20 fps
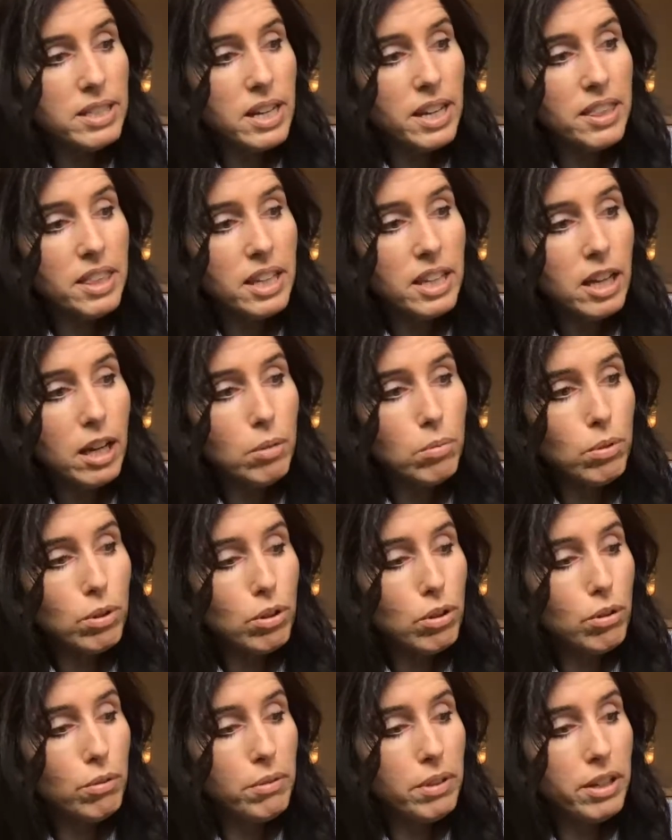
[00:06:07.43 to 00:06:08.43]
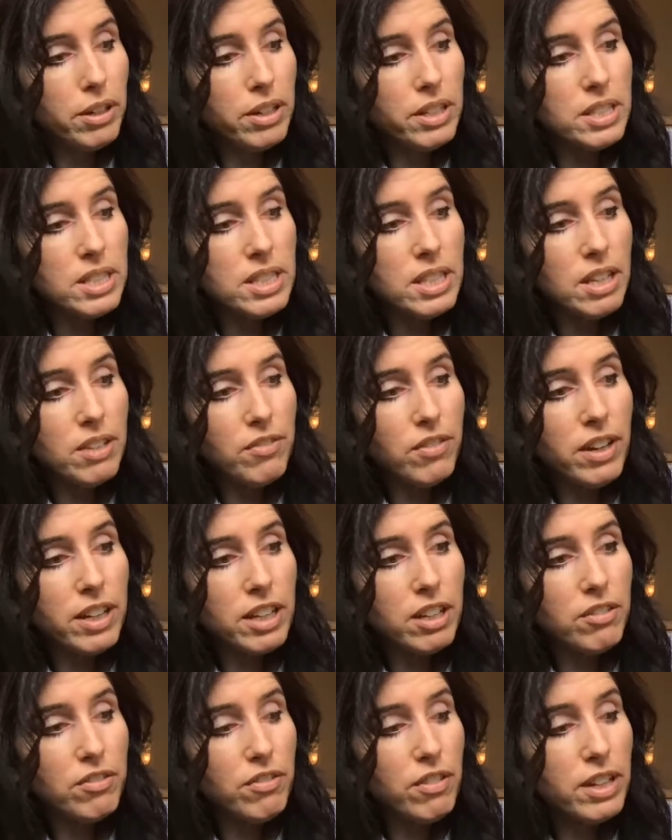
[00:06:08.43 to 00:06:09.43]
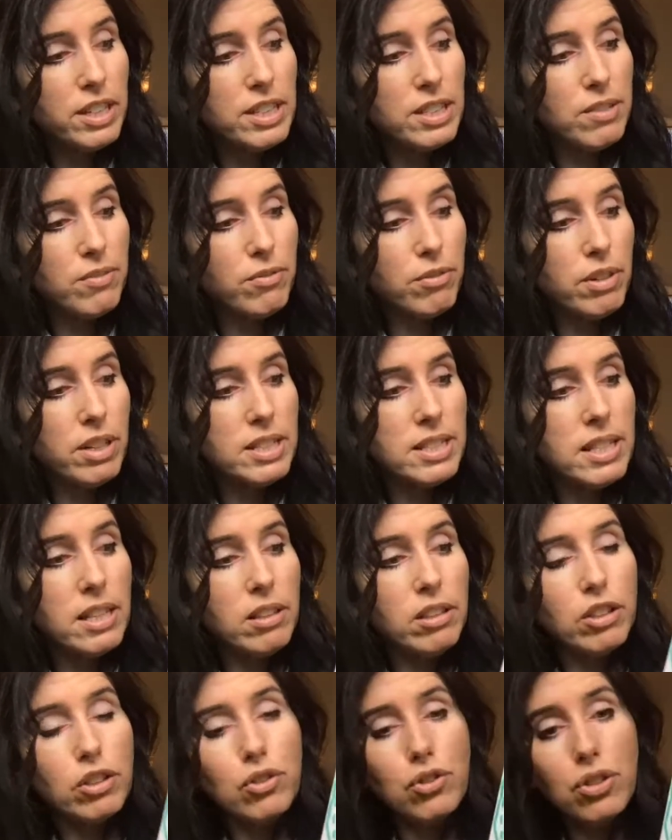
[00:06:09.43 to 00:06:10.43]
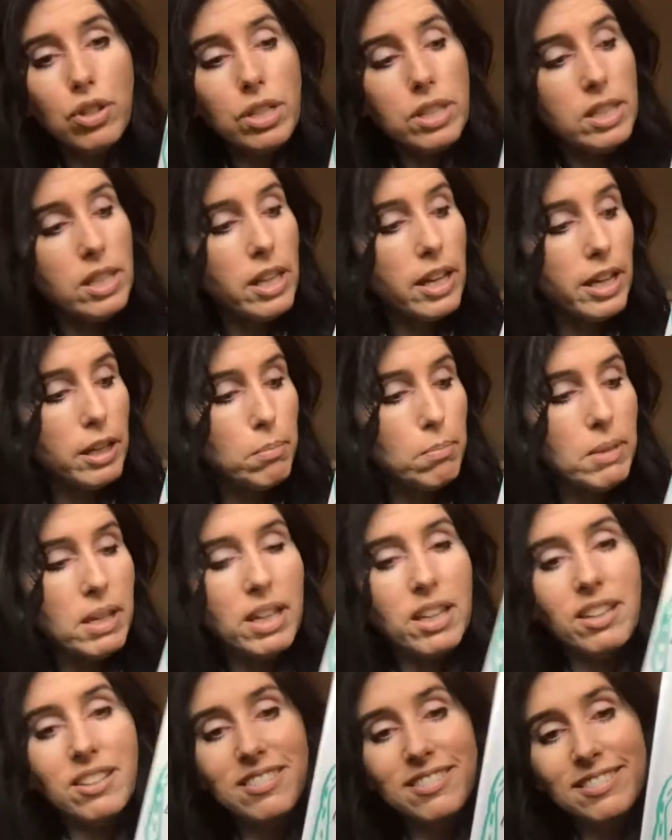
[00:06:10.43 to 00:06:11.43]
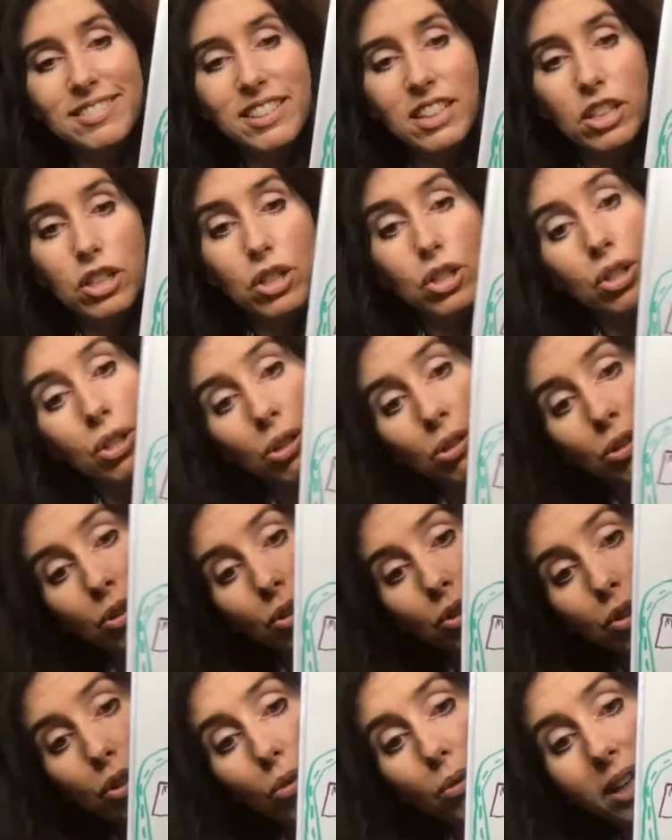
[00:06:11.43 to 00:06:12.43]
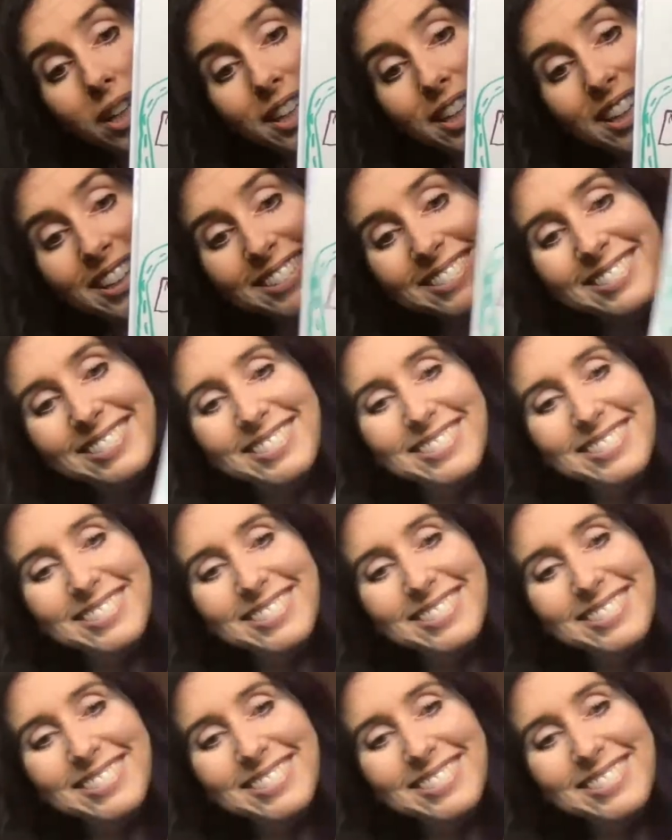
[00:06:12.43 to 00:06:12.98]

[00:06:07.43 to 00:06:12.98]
I think I will go there and see if I can find some friends that look just like me. So he did.